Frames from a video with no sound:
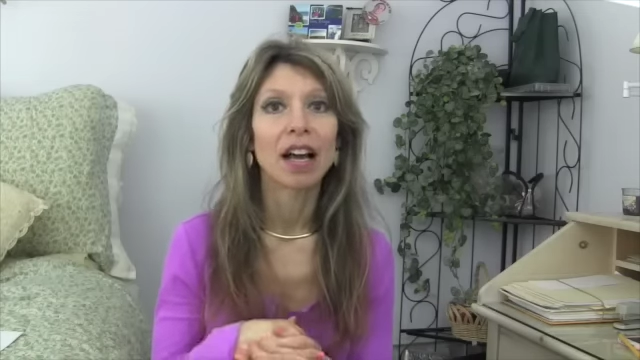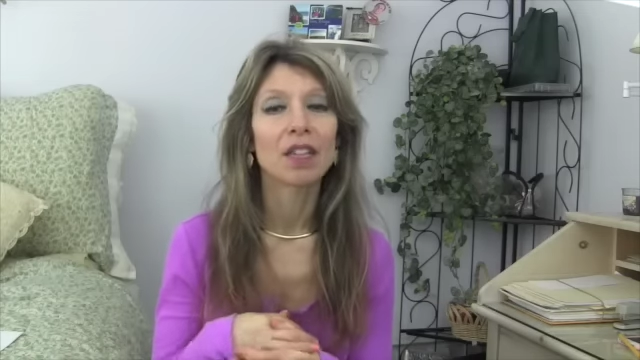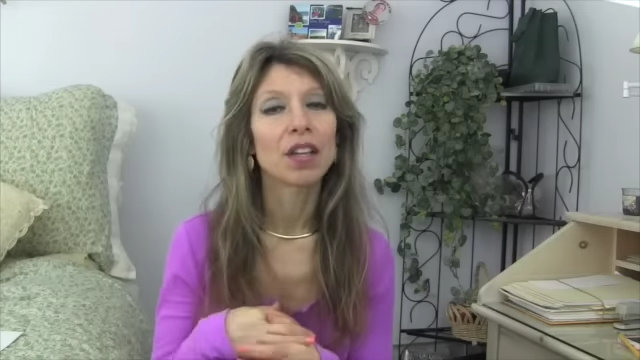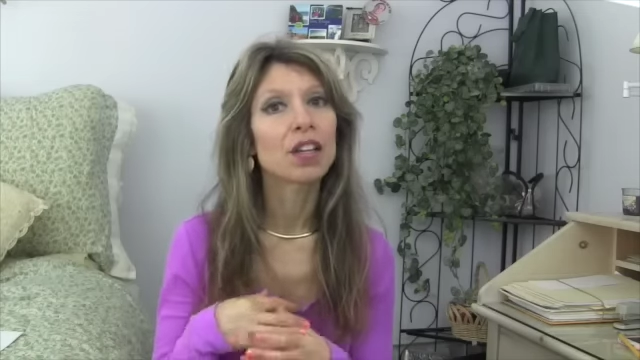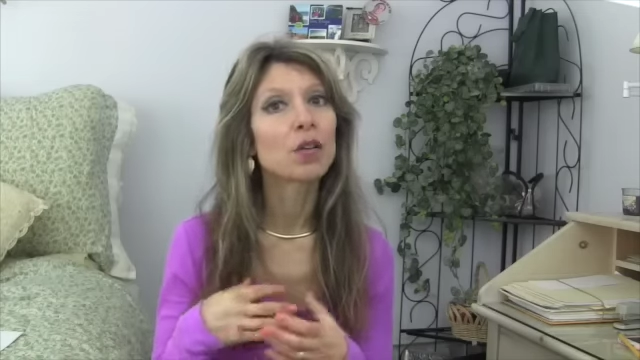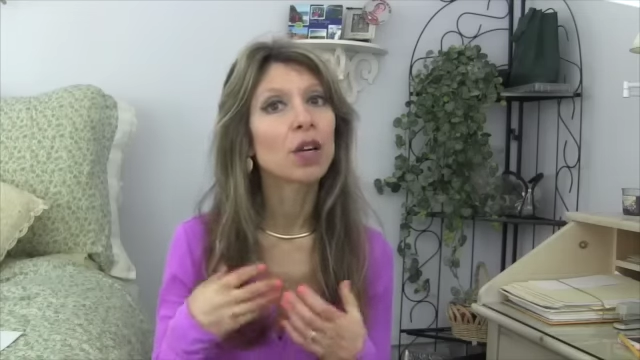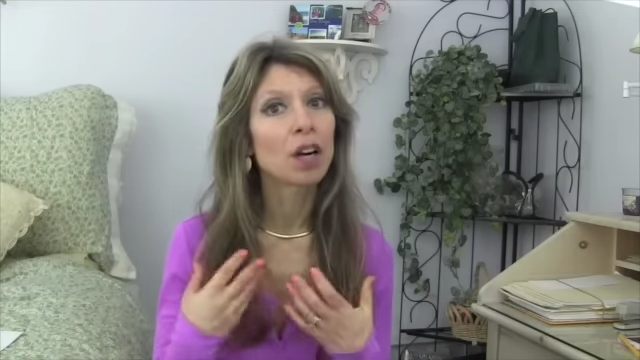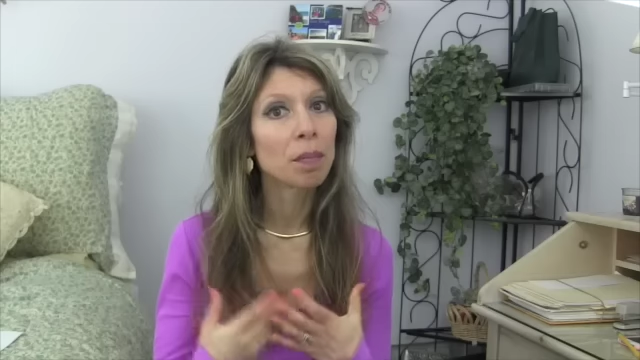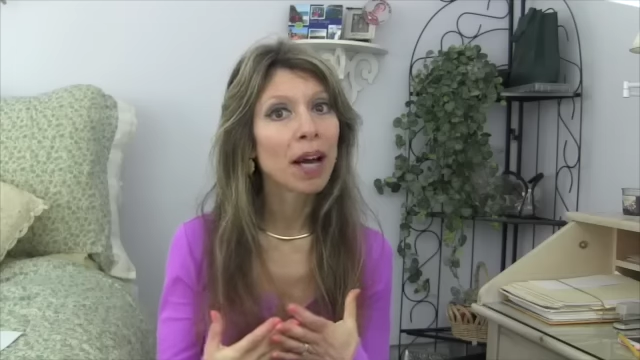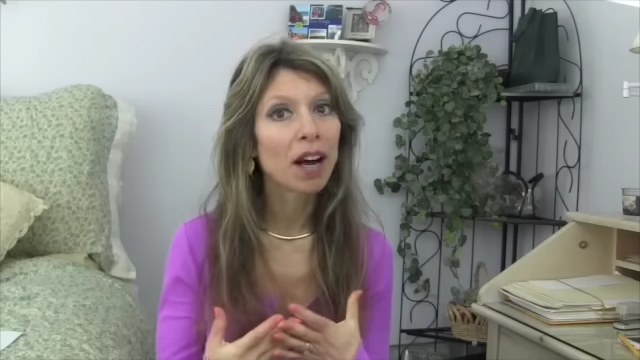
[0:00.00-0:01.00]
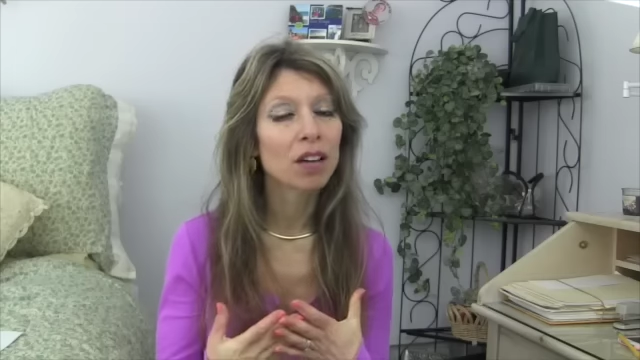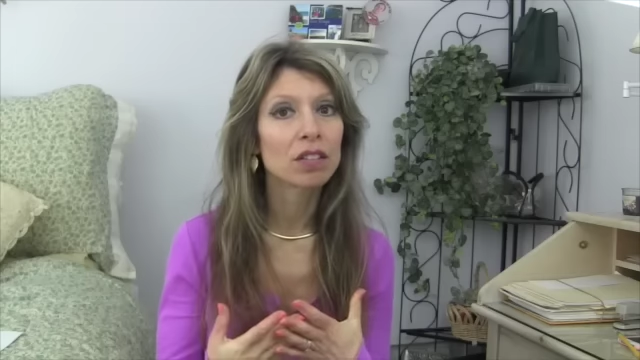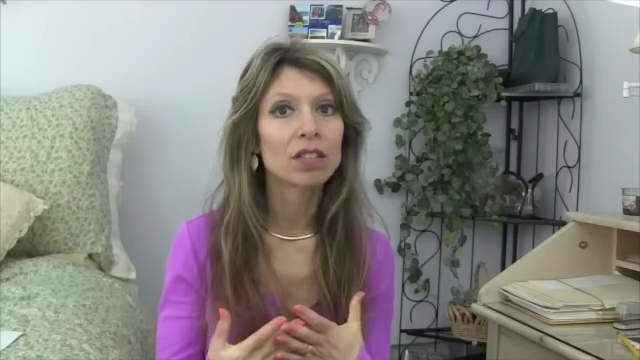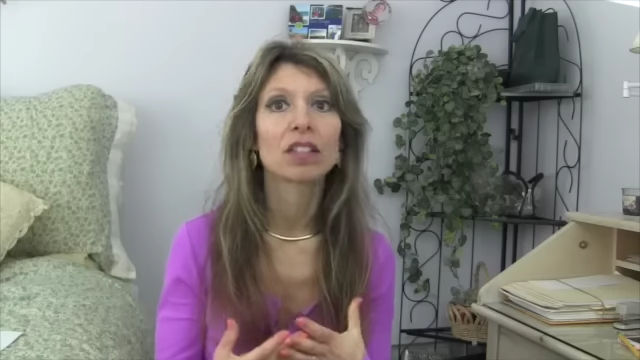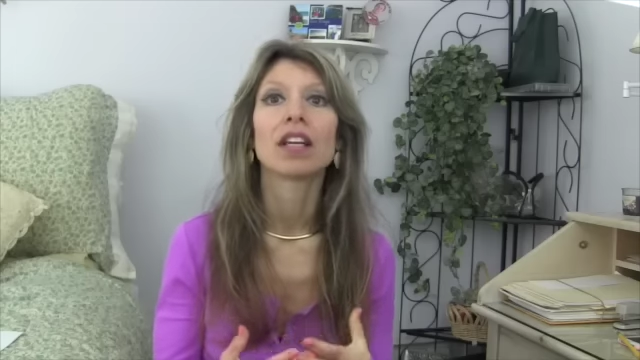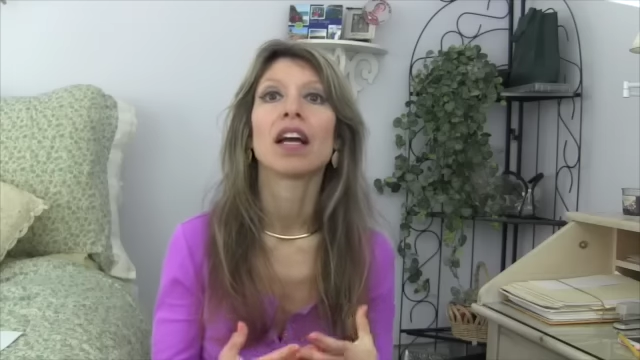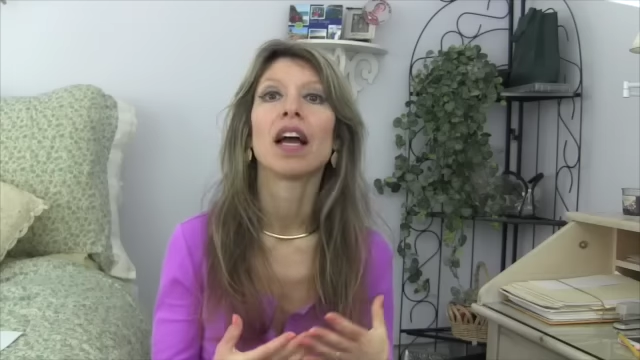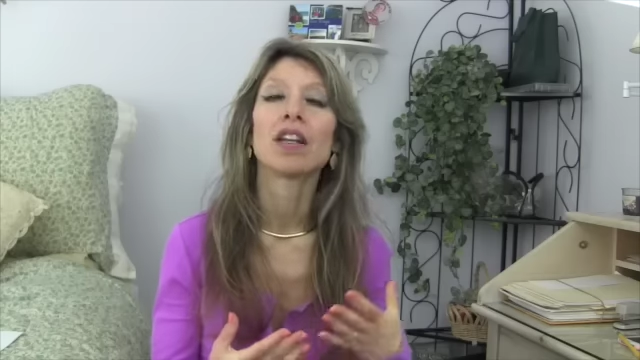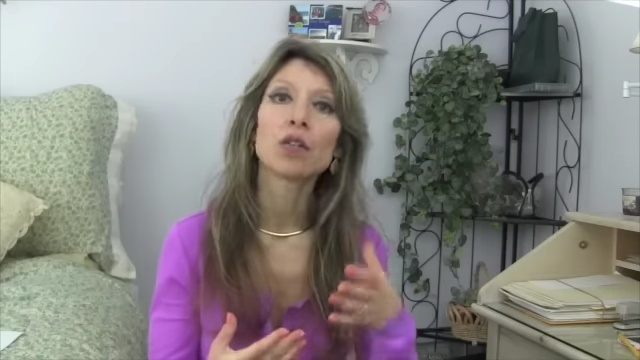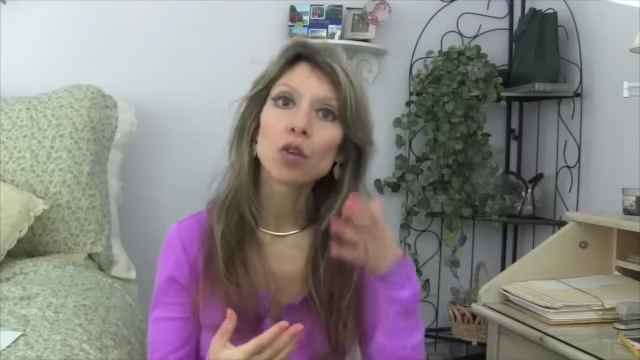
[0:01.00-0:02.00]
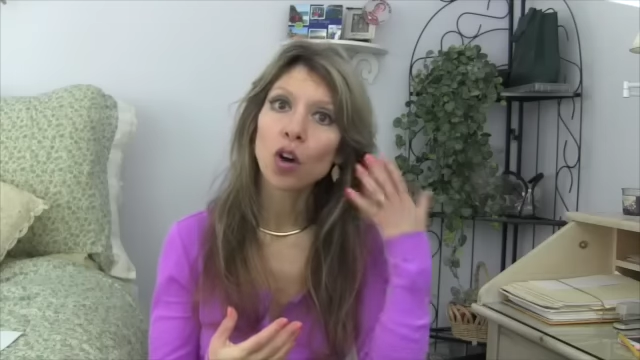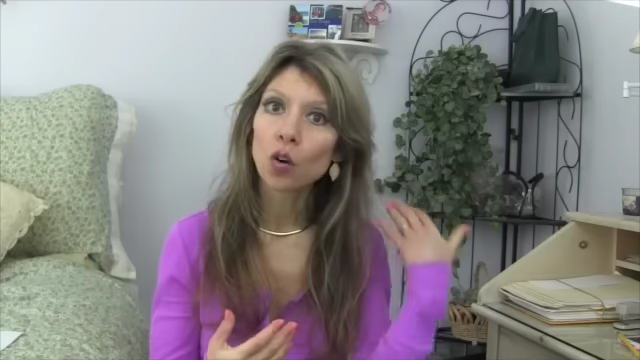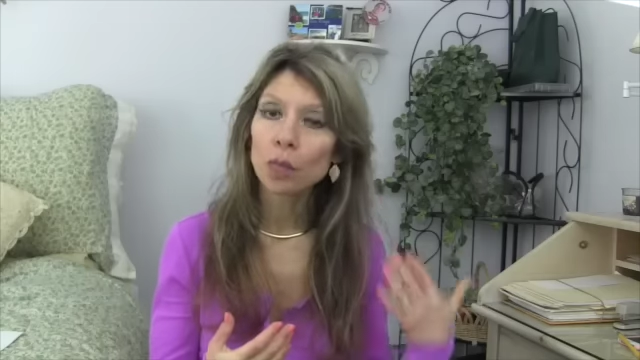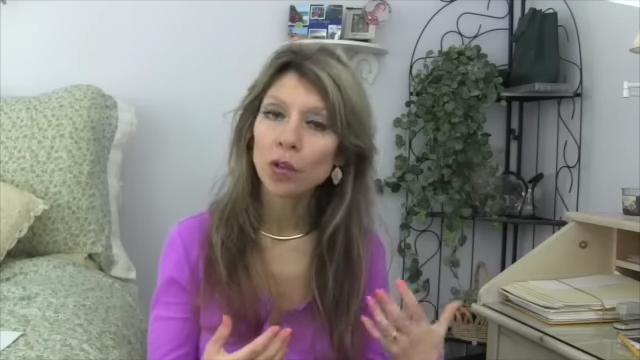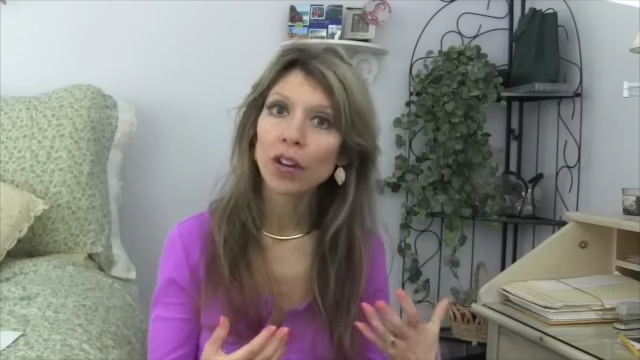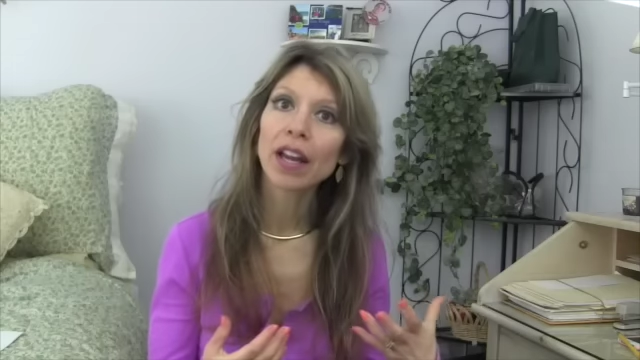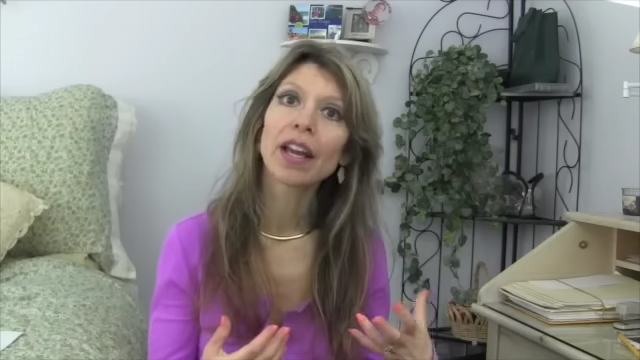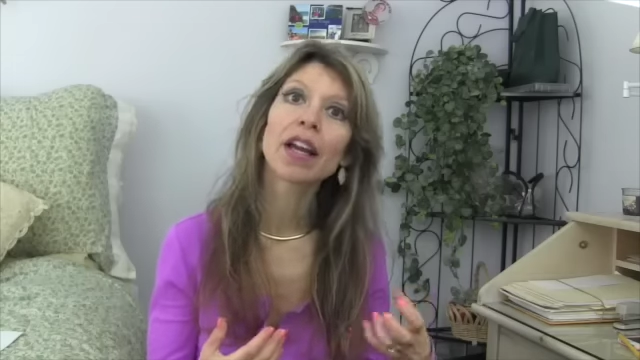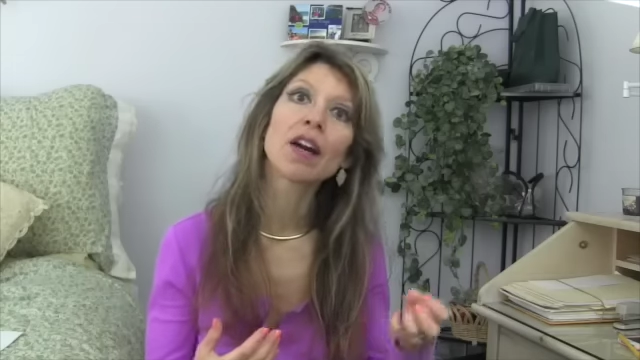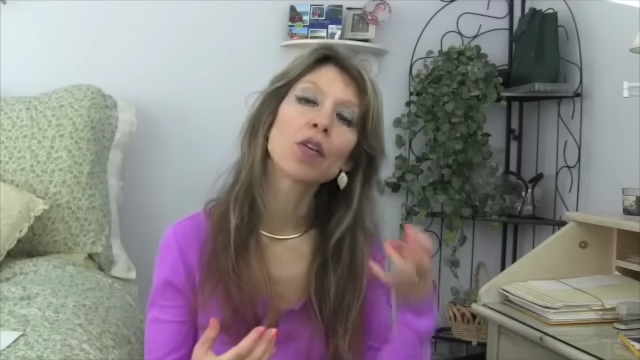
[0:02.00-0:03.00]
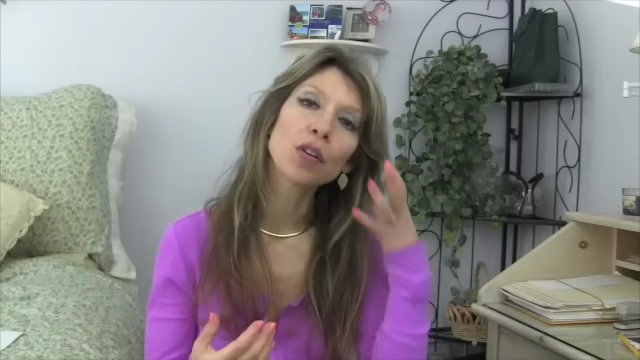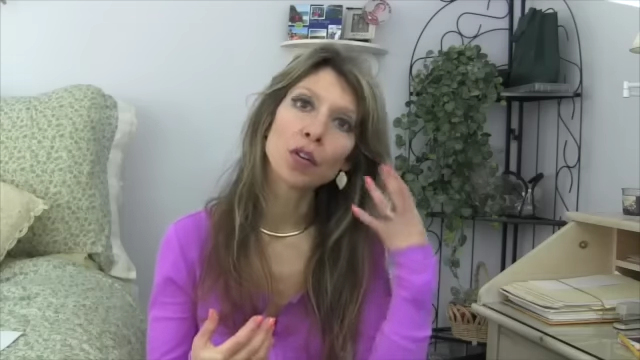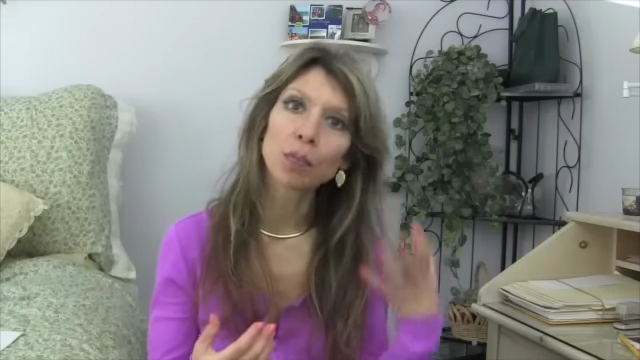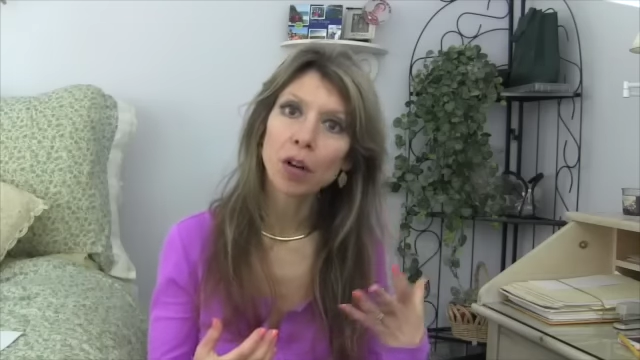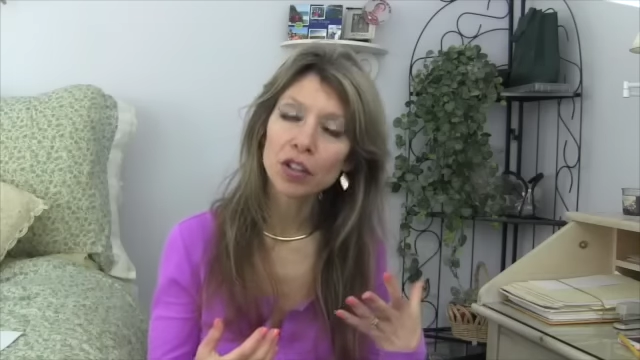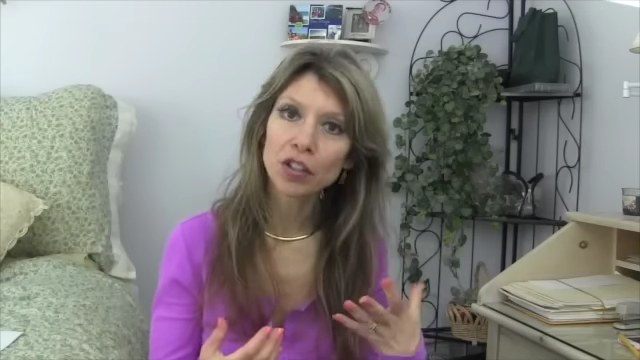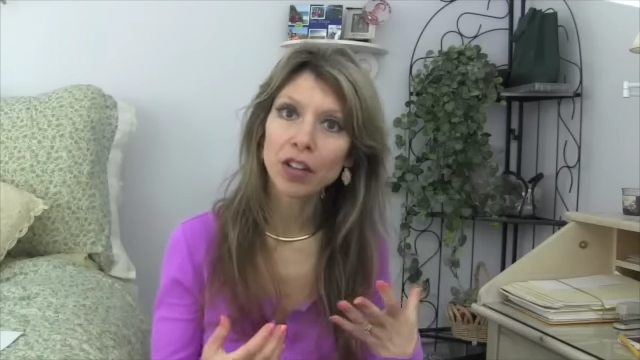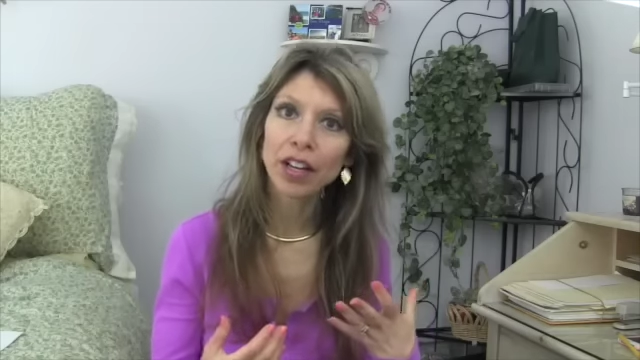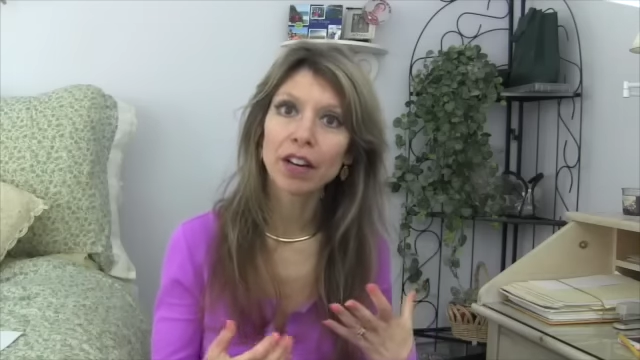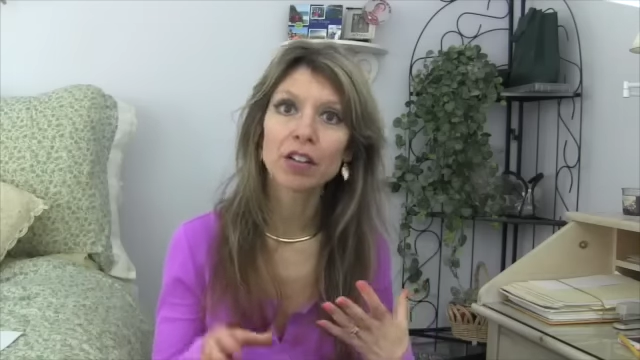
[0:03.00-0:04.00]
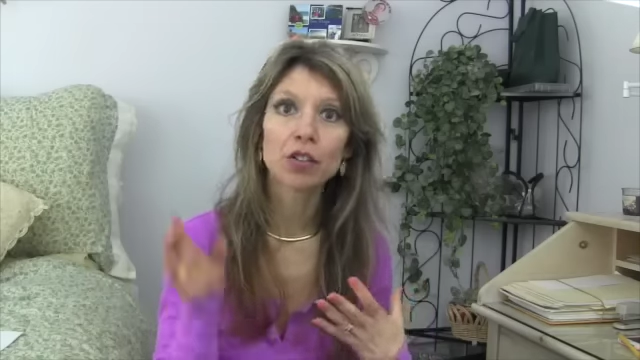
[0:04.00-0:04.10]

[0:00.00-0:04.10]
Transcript: and then you come out and you comb your hair or you brush your hair,